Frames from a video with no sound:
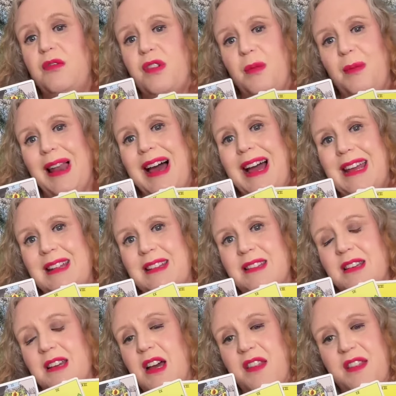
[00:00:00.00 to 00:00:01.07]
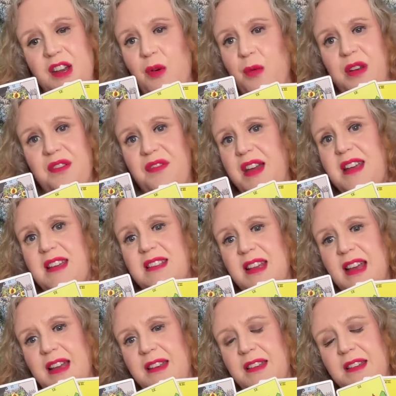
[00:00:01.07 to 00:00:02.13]
from light. They don't want to face
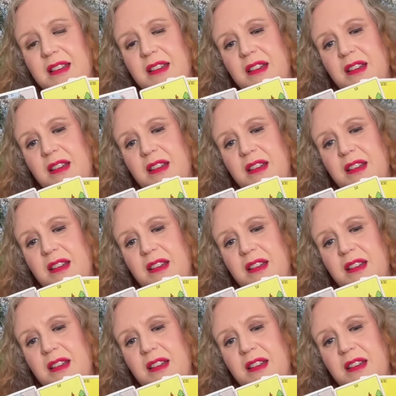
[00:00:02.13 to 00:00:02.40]
it.